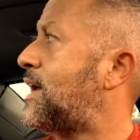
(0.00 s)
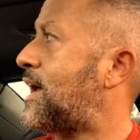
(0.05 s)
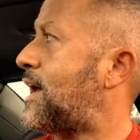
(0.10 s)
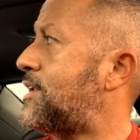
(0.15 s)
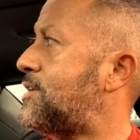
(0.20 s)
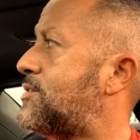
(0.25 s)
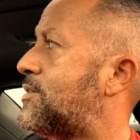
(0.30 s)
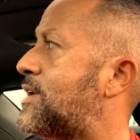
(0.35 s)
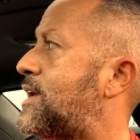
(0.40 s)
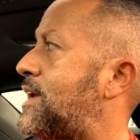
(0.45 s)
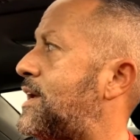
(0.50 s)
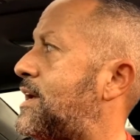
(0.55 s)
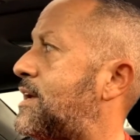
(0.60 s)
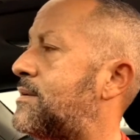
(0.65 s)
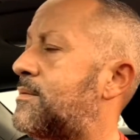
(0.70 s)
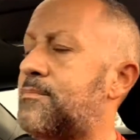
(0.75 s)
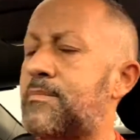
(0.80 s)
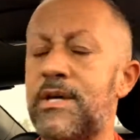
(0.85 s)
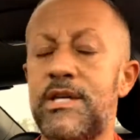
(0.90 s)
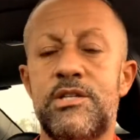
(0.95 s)
And you
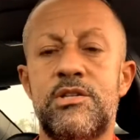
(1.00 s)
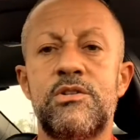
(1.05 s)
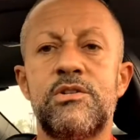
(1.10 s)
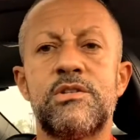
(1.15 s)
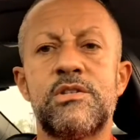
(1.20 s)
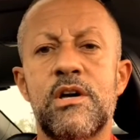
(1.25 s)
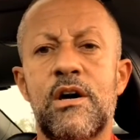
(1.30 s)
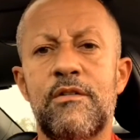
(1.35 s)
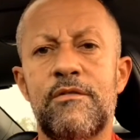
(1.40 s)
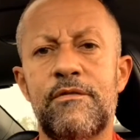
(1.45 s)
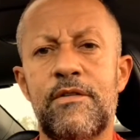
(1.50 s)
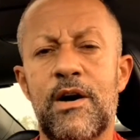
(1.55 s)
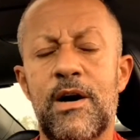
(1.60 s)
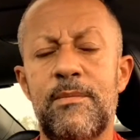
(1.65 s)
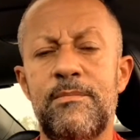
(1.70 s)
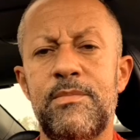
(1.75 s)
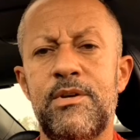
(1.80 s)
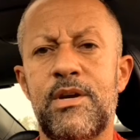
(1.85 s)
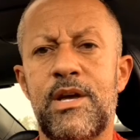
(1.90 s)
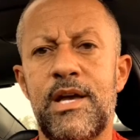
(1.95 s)
can't beat yourself
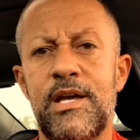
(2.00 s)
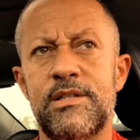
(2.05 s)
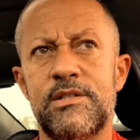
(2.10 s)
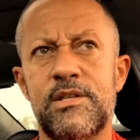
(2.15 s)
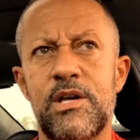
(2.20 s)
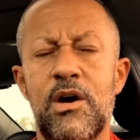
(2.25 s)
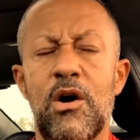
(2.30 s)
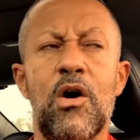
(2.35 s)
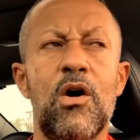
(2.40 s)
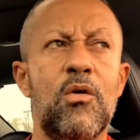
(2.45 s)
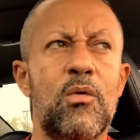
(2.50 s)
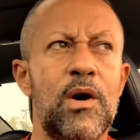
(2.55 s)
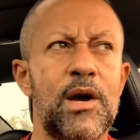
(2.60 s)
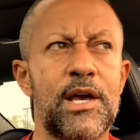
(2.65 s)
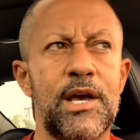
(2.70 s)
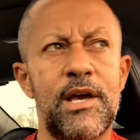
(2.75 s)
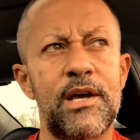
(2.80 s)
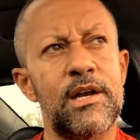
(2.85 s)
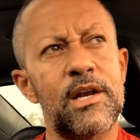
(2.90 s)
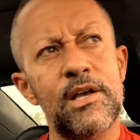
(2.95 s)
up. You can't say, oh, why
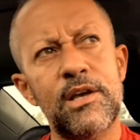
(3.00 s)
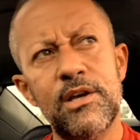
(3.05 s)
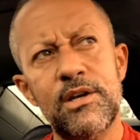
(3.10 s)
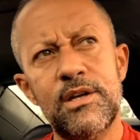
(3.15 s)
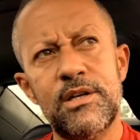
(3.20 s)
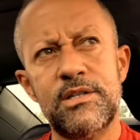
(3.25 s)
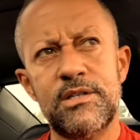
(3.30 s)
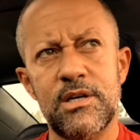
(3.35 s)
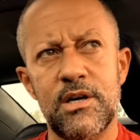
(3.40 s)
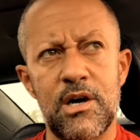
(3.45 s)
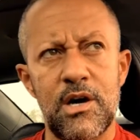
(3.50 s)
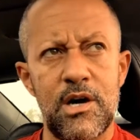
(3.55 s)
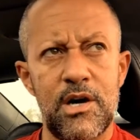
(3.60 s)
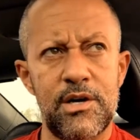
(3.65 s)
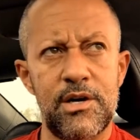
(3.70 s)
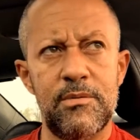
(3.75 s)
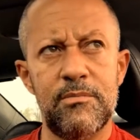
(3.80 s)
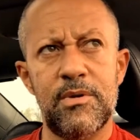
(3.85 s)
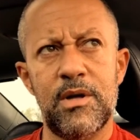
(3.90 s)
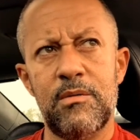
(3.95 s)
can't I get it
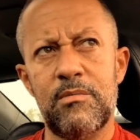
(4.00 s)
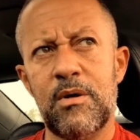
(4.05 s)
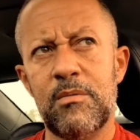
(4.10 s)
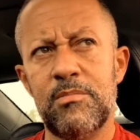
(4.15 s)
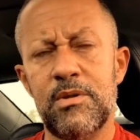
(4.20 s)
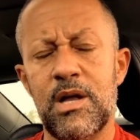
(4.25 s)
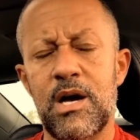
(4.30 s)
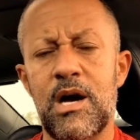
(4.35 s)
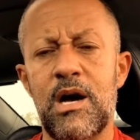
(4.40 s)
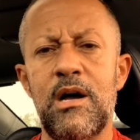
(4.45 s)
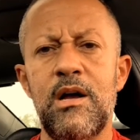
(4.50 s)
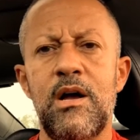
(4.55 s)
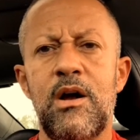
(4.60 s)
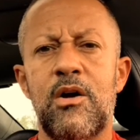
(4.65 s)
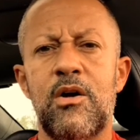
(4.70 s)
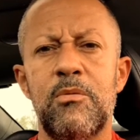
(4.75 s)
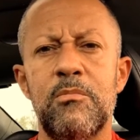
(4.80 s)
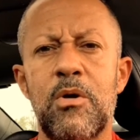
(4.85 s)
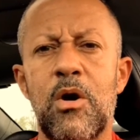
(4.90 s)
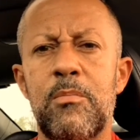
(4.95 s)
done, and blah, blah, blah,
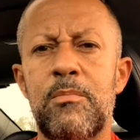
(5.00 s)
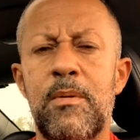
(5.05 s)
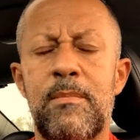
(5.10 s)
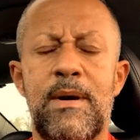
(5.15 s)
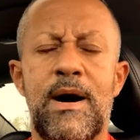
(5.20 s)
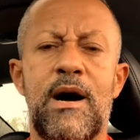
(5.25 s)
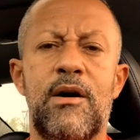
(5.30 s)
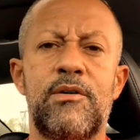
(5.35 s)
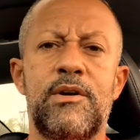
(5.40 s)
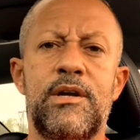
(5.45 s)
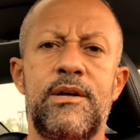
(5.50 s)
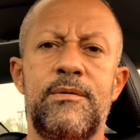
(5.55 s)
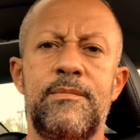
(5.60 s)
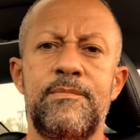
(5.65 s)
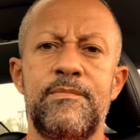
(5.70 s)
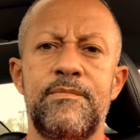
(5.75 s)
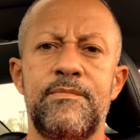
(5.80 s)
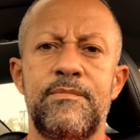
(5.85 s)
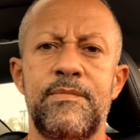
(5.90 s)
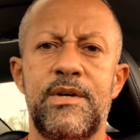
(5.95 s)
or mope about it.
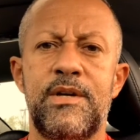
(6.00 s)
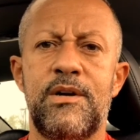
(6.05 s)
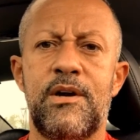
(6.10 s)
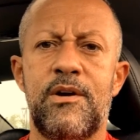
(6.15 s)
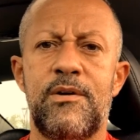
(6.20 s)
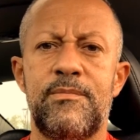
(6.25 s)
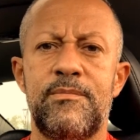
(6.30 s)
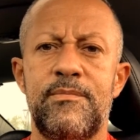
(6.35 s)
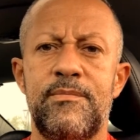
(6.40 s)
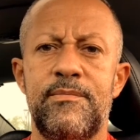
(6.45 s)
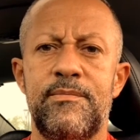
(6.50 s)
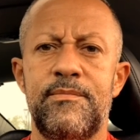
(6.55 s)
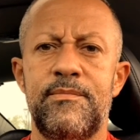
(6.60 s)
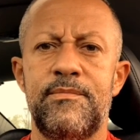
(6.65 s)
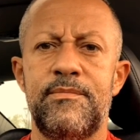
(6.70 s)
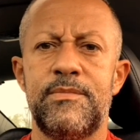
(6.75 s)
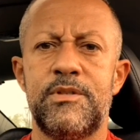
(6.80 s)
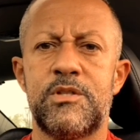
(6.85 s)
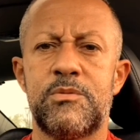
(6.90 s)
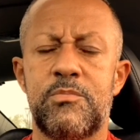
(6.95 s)
You know,
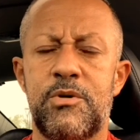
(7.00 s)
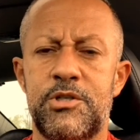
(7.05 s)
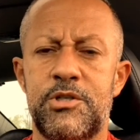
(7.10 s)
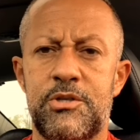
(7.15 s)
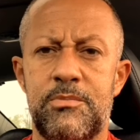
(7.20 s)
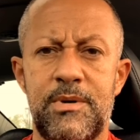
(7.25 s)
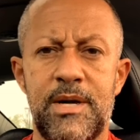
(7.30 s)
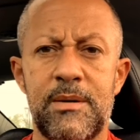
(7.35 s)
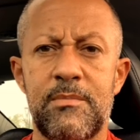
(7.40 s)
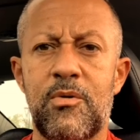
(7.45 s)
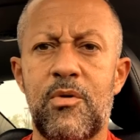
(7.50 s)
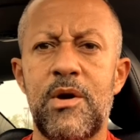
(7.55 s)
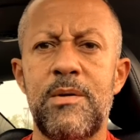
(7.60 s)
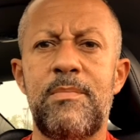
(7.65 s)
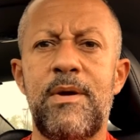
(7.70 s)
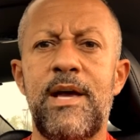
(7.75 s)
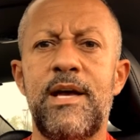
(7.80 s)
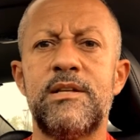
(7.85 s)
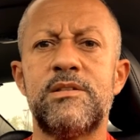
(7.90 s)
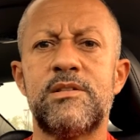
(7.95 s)
just your big boy
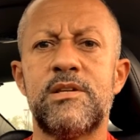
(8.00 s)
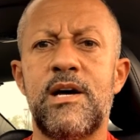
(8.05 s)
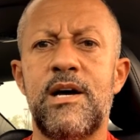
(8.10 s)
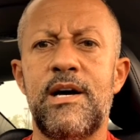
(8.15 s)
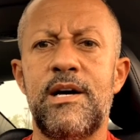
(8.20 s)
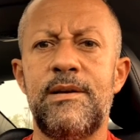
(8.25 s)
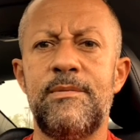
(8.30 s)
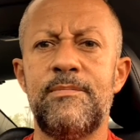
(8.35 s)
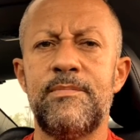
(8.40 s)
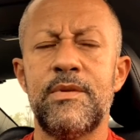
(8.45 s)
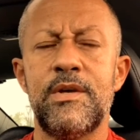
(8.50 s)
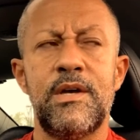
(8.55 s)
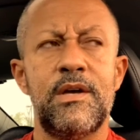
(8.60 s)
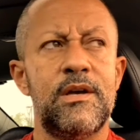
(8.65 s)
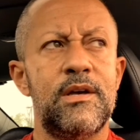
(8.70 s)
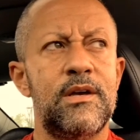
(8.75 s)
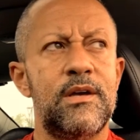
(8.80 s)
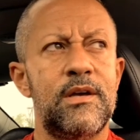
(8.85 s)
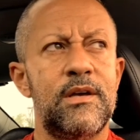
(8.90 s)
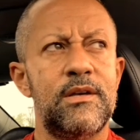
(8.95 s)
pants on,
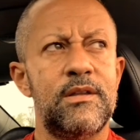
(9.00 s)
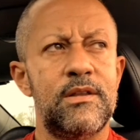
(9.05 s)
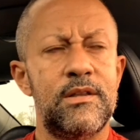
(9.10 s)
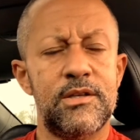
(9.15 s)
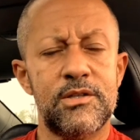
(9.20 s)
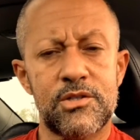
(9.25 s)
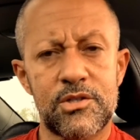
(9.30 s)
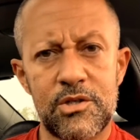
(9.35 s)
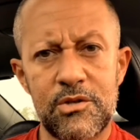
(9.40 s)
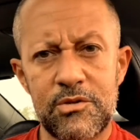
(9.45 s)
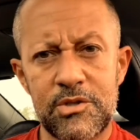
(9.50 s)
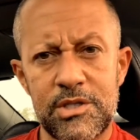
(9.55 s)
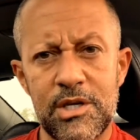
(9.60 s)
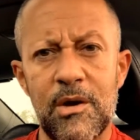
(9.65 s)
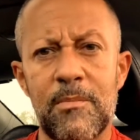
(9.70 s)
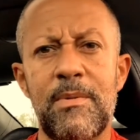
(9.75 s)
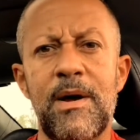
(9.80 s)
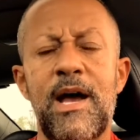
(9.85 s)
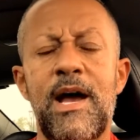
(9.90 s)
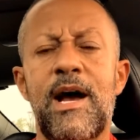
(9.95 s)
this too
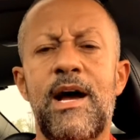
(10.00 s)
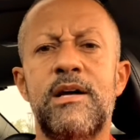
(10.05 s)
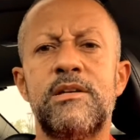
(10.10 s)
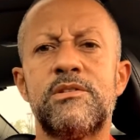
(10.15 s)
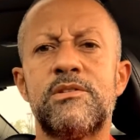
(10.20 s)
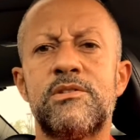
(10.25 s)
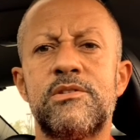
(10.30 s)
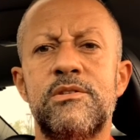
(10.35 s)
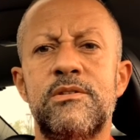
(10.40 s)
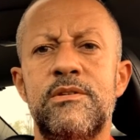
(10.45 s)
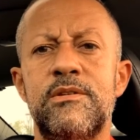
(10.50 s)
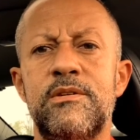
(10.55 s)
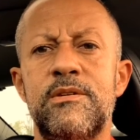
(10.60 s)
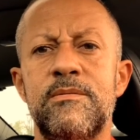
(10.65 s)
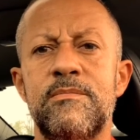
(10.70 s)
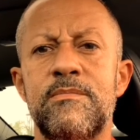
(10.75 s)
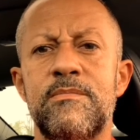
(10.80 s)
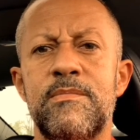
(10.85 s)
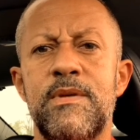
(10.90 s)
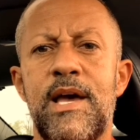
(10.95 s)
shall pass,
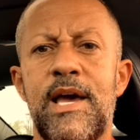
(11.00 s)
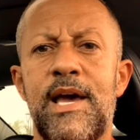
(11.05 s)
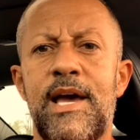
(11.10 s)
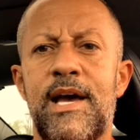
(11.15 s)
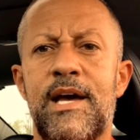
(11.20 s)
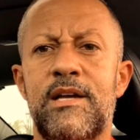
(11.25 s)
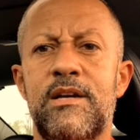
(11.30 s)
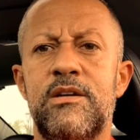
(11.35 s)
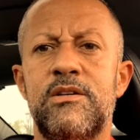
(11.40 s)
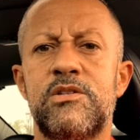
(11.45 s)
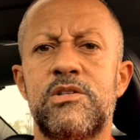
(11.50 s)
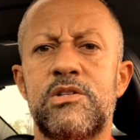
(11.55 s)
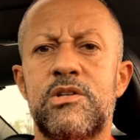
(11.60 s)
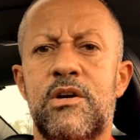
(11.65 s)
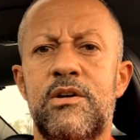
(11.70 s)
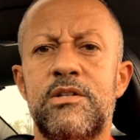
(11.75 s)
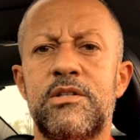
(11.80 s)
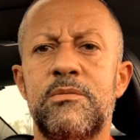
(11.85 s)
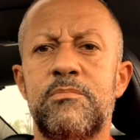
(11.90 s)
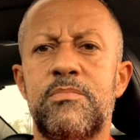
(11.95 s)
and
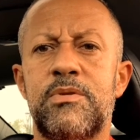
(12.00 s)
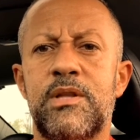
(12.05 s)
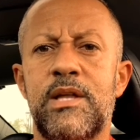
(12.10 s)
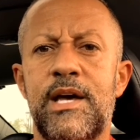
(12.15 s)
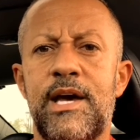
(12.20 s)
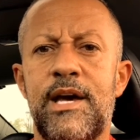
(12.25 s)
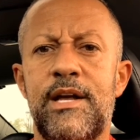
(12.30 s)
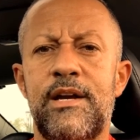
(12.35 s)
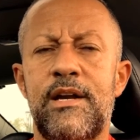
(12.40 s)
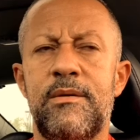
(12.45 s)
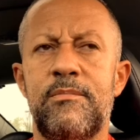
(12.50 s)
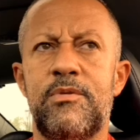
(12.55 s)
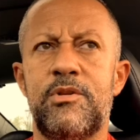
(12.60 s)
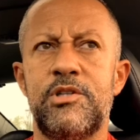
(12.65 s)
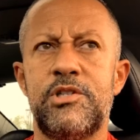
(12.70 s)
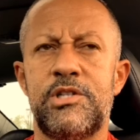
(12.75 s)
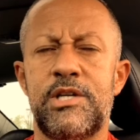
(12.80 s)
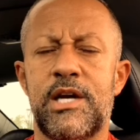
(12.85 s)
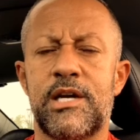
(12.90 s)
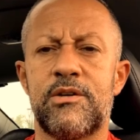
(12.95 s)
start to plan and
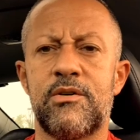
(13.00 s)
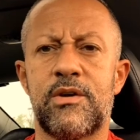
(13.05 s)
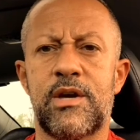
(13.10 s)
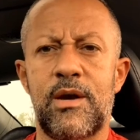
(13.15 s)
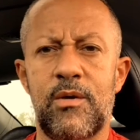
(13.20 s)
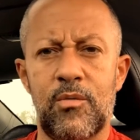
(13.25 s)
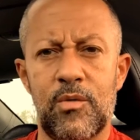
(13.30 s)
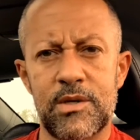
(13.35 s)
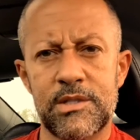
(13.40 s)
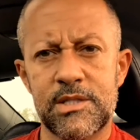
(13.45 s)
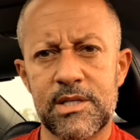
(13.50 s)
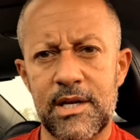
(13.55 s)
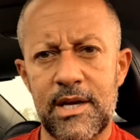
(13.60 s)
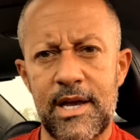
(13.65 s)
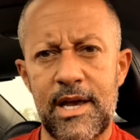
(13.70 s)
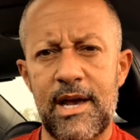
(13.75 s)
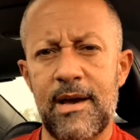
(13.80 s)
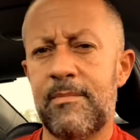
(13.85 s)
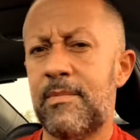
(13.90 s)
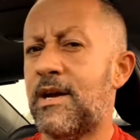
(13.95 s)
project, okay, what's gonna
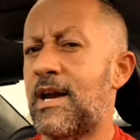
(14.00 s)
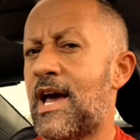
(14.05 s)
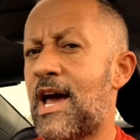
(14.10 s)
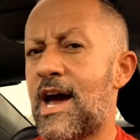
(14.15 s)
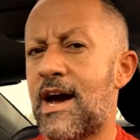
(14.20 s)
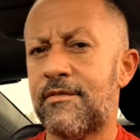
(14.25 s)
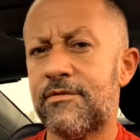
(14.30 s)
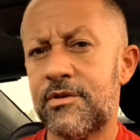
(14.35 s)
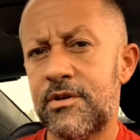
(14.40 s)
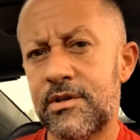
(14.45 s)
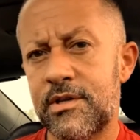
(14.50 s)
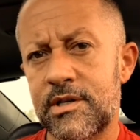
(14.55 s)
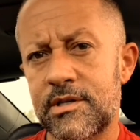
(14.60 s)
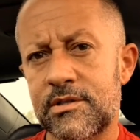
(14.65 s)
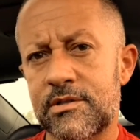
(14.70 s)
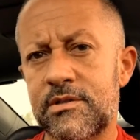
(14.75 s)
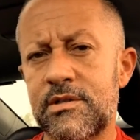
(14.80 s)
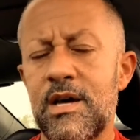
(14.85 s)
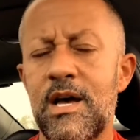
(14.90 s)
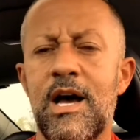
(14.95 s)
happen after
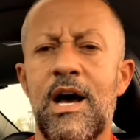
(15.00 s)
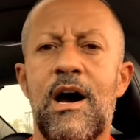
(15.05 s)
this?